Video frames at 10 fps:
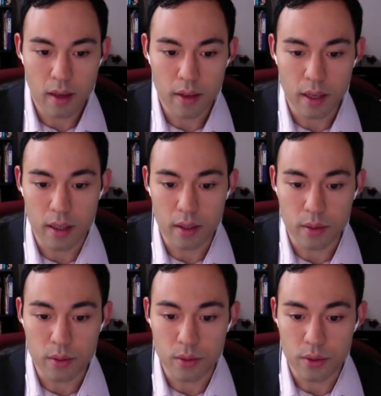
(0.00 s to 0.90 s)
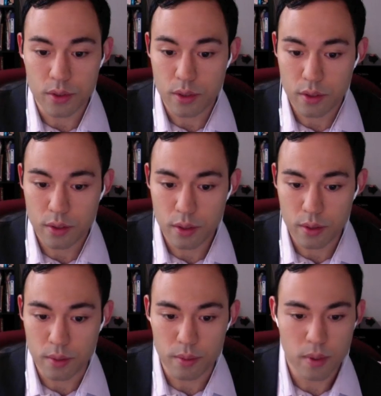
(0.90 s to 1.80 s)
and that equals 2.